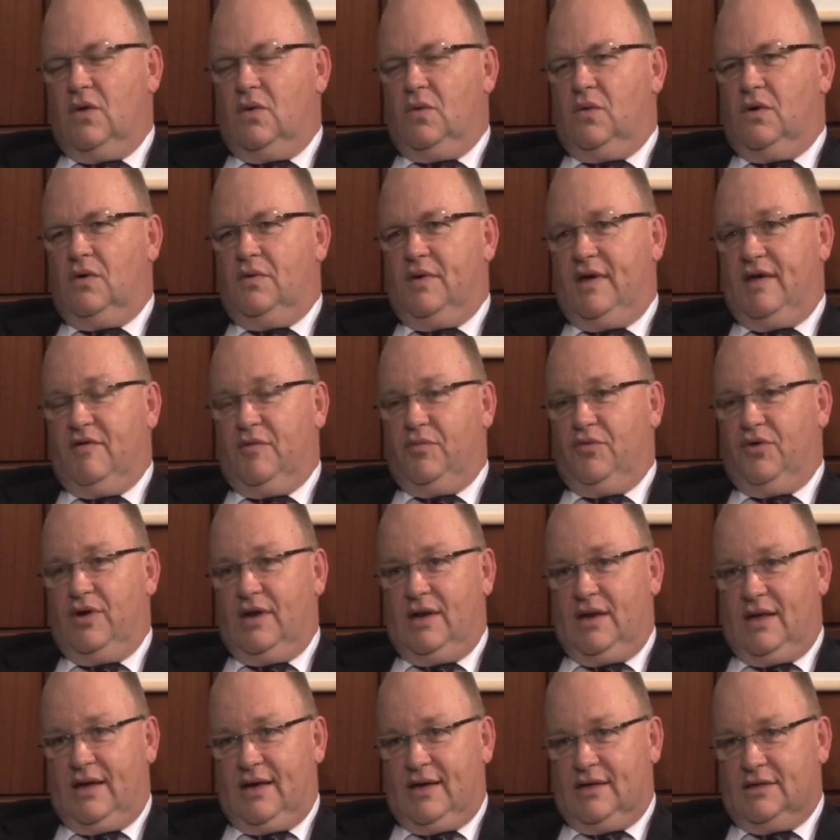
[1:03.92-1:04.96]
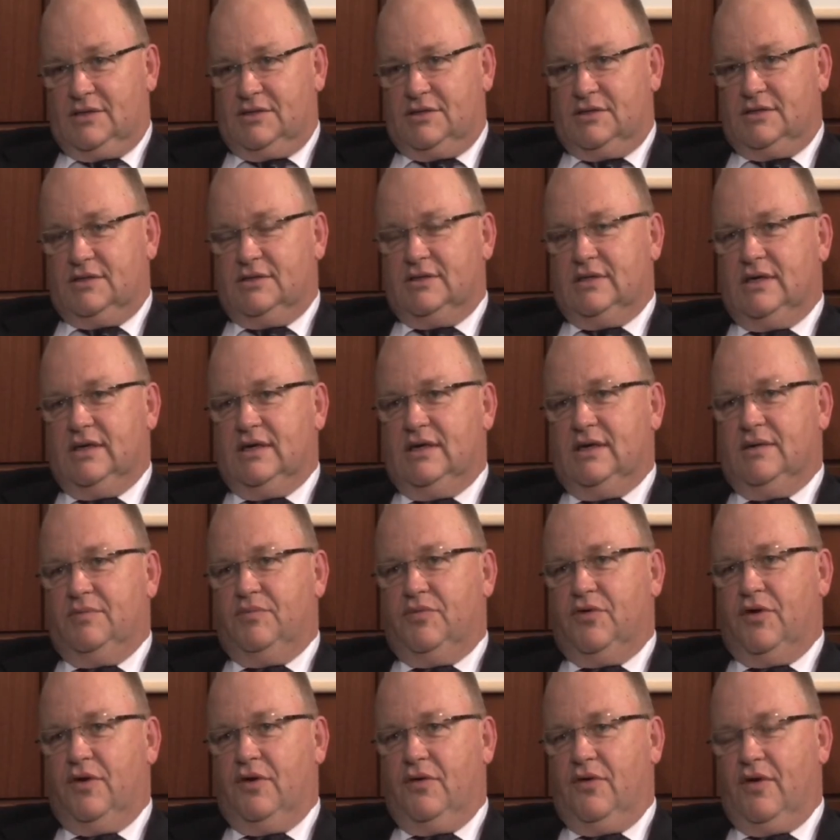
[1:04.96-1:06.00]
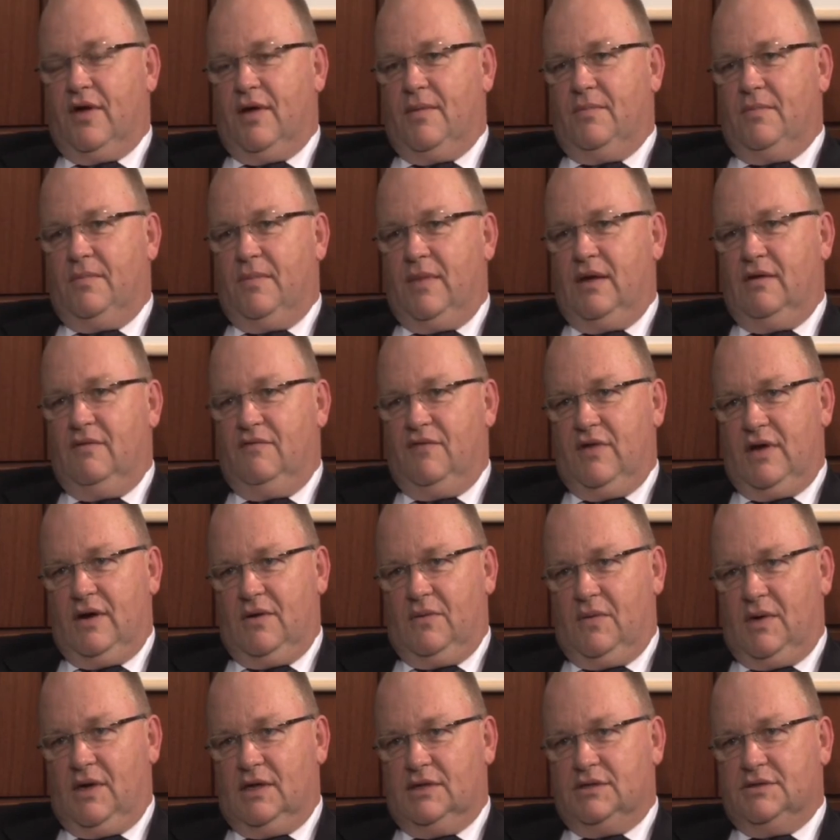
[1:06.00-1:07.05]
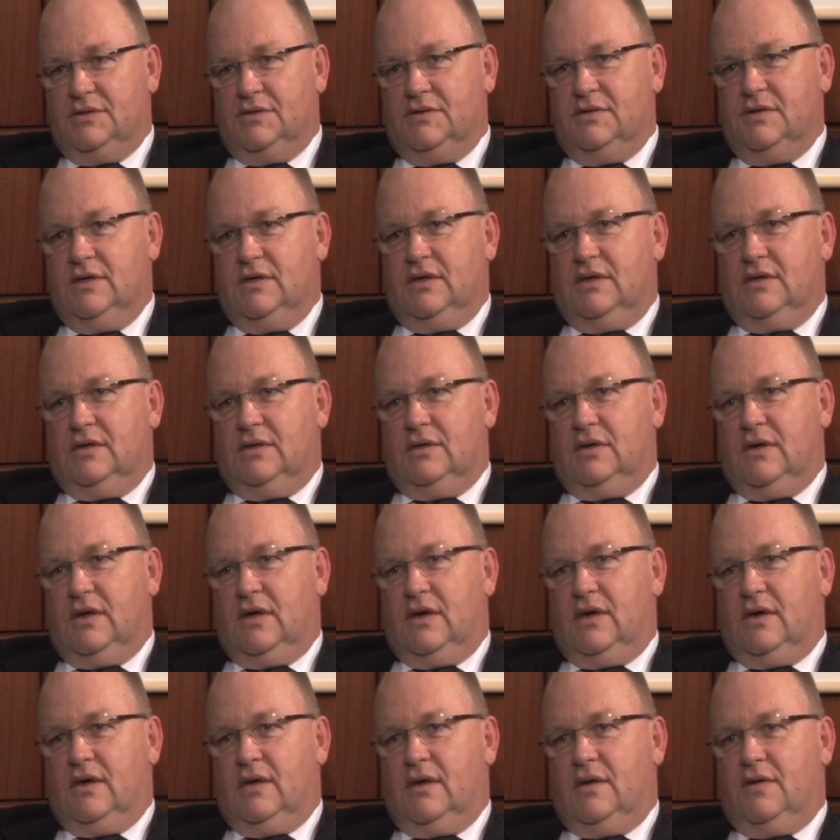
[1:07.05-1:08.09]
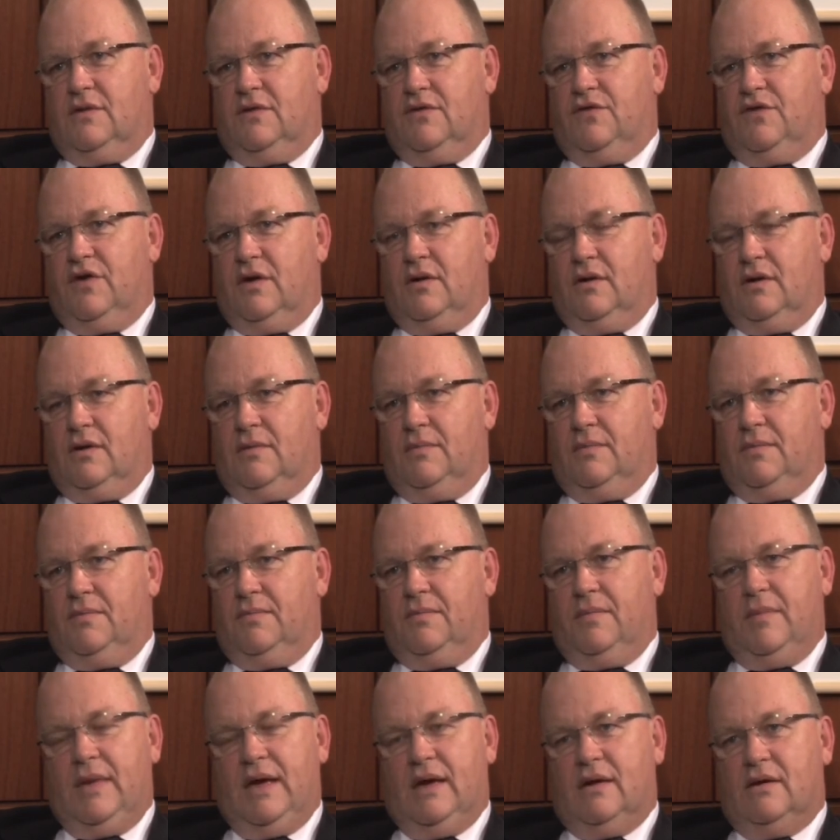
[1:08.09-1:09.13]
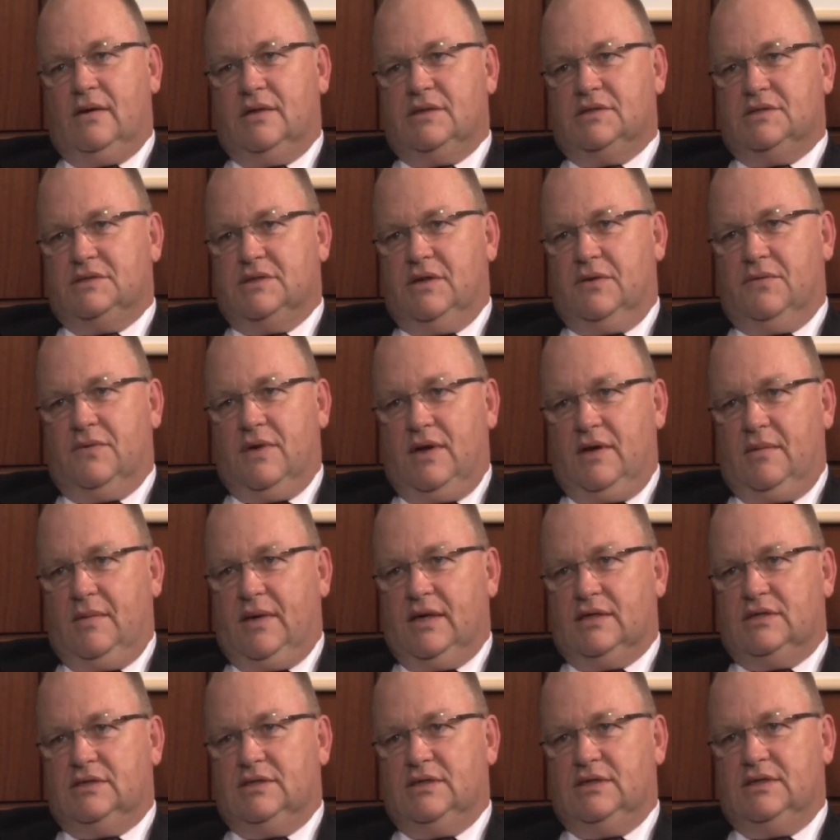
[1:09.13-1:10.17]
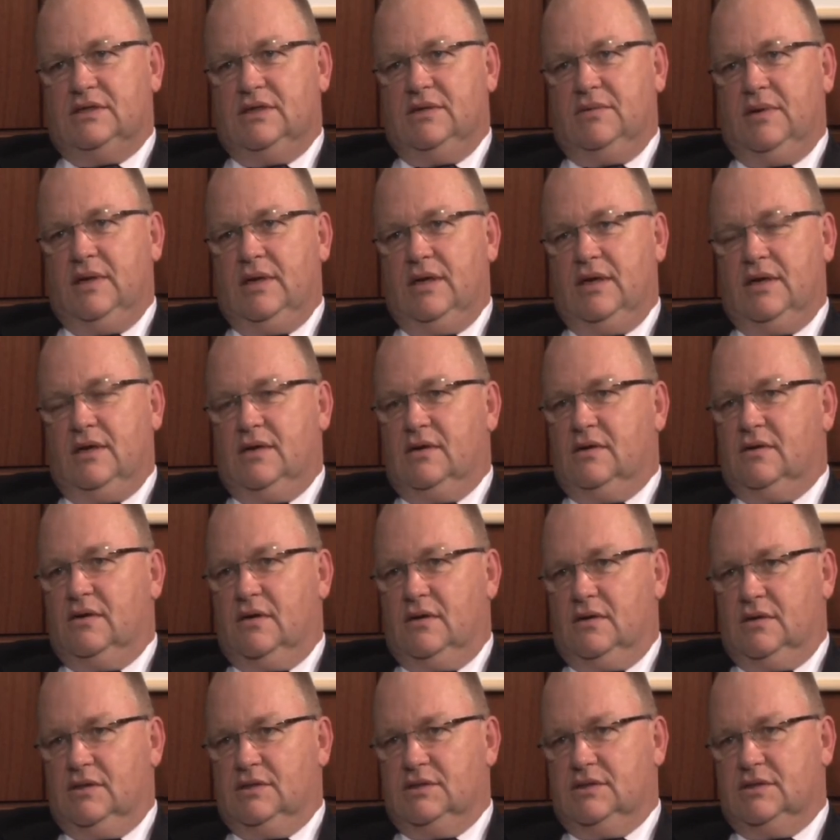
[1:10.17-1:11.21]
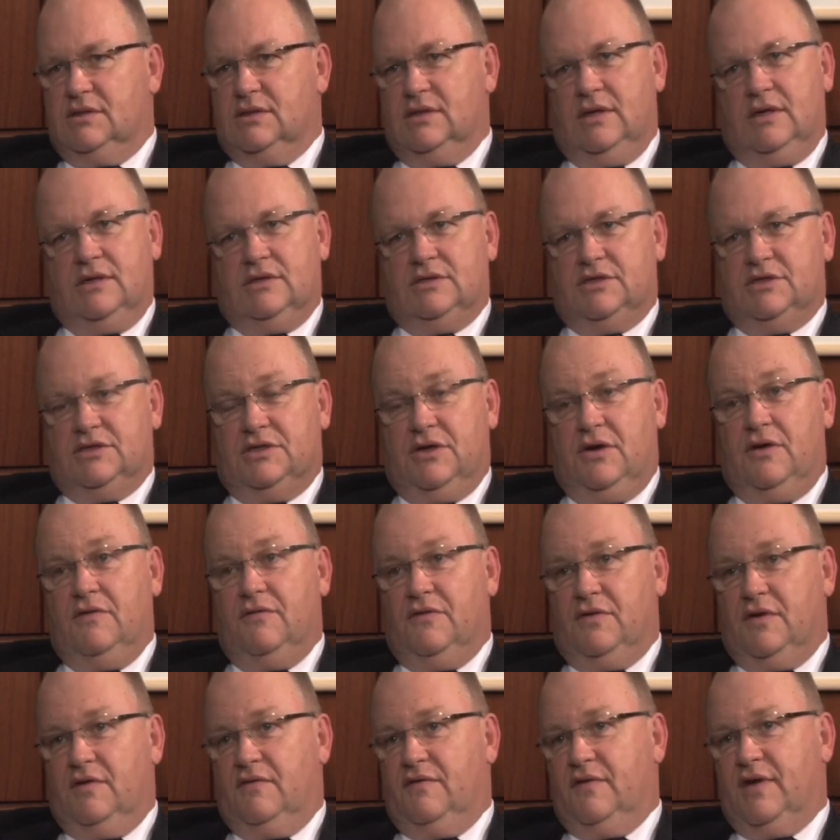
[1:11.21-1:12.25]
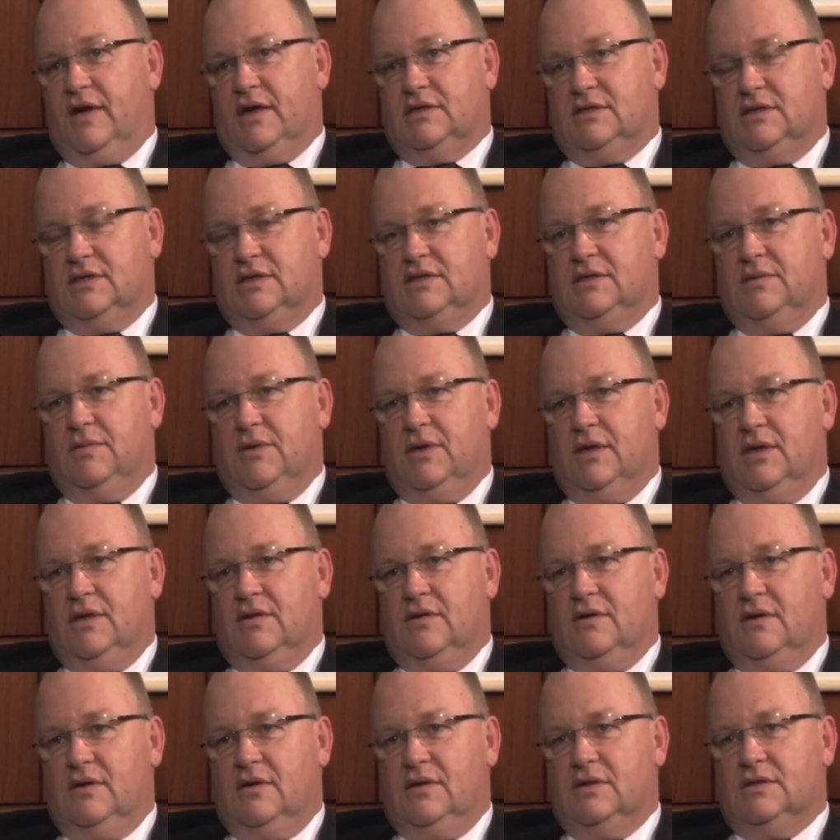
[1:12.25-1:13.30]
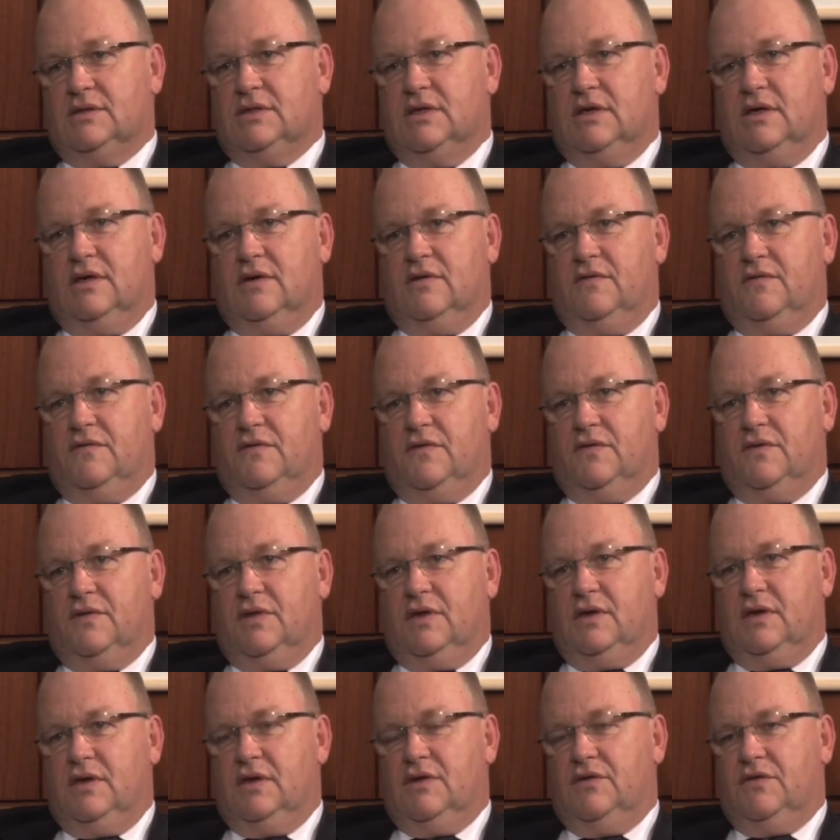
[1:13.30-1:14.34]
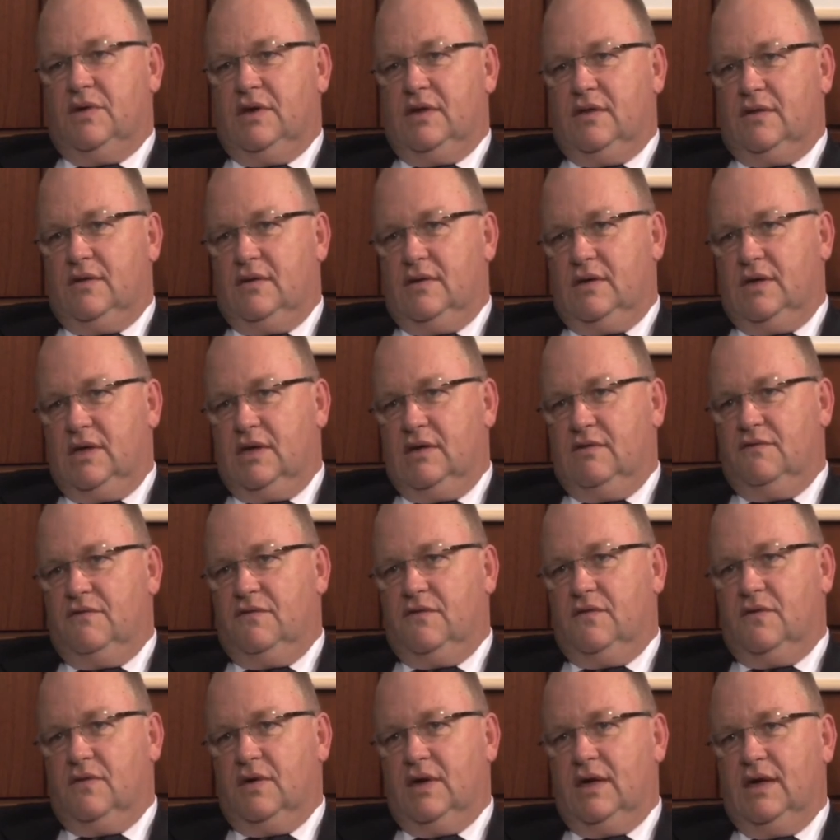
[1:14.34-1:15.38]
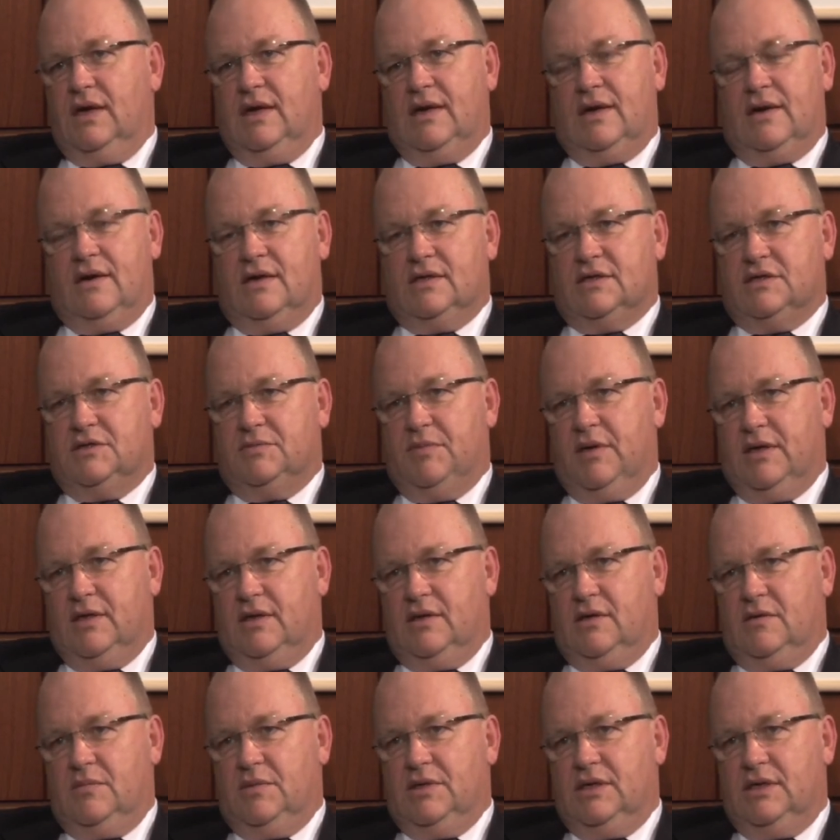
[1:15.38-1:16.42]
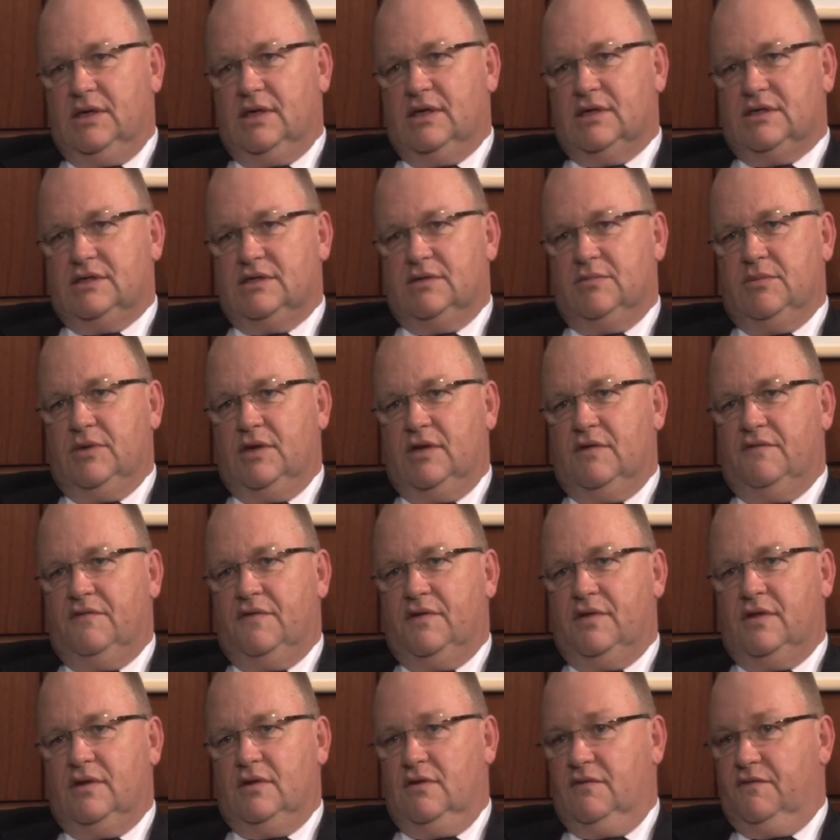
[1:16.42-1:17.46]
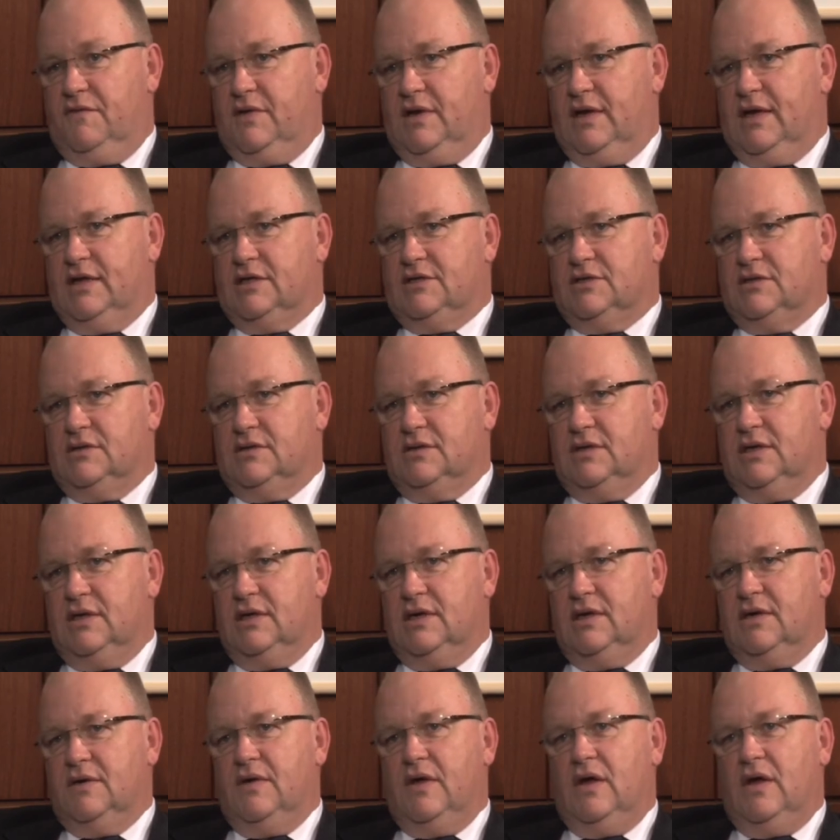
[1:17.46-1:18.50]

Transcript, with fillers: Well, we have a pretty large uh, program in Vanuatu. Uh, the total amount is around about sixty million dollars, just over in fact, sixty million dollars for the year twenty thirteen fourteen, and I expect it'll be uh, similar for the new financial year.